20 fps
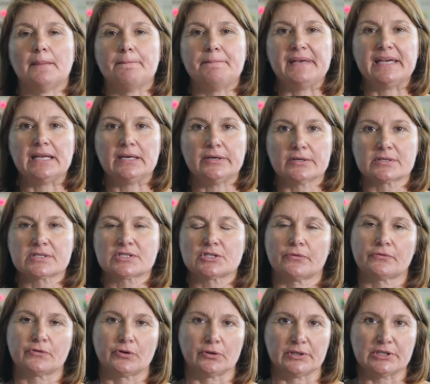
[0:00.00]
billions of
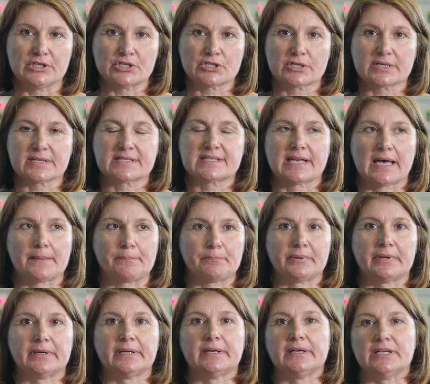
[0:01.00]
collisions
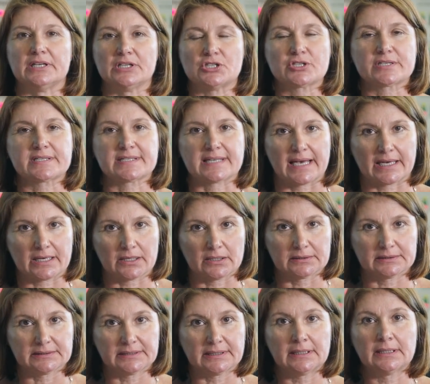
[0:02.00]
happen each second,